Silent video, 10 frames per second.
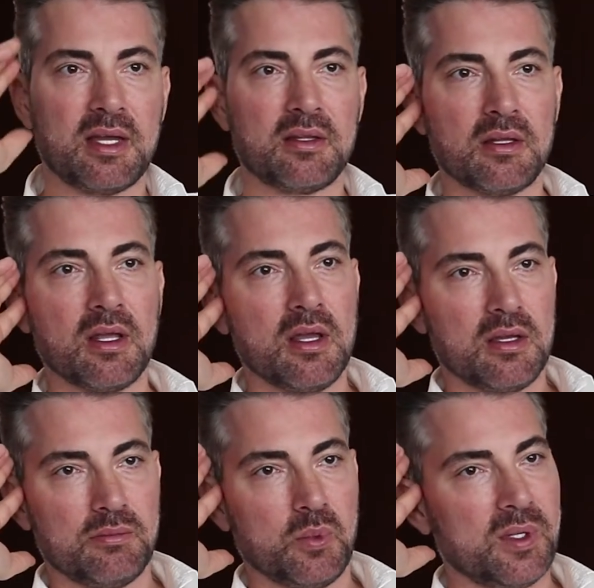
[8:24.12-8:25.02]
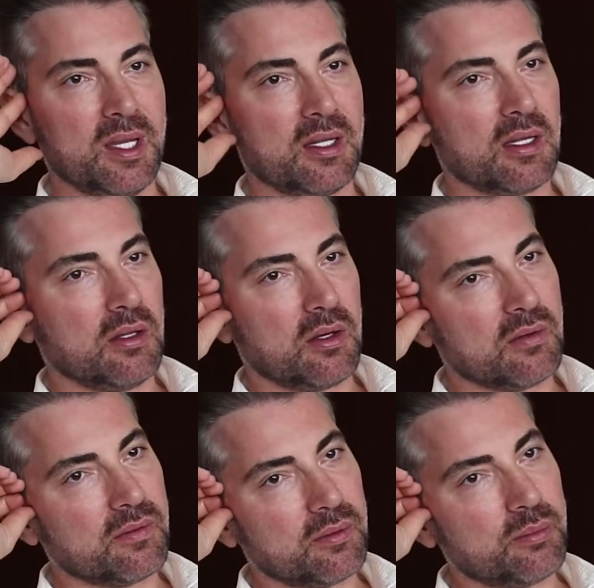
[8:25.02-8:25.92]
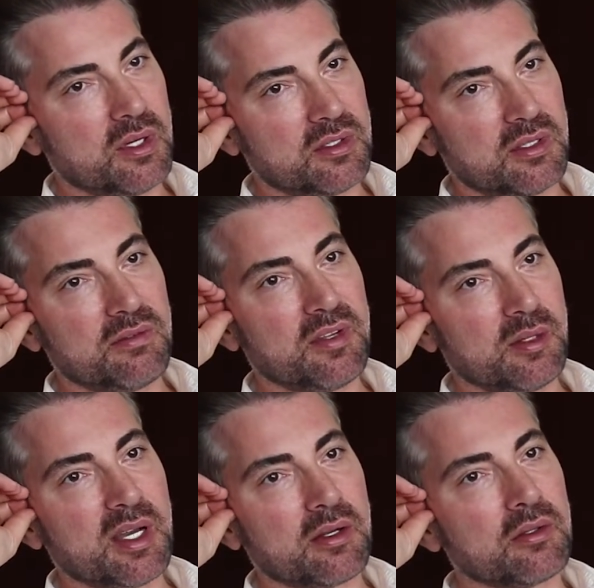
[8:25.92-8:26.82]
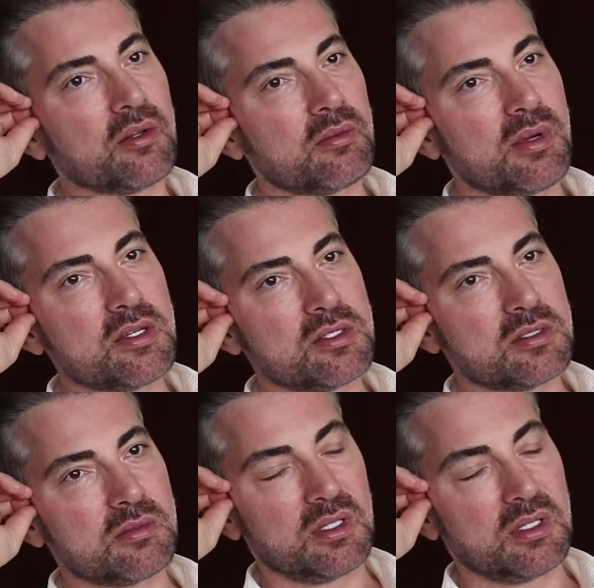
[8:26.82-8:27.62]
And we're getting a lot of positive feedback in those patients.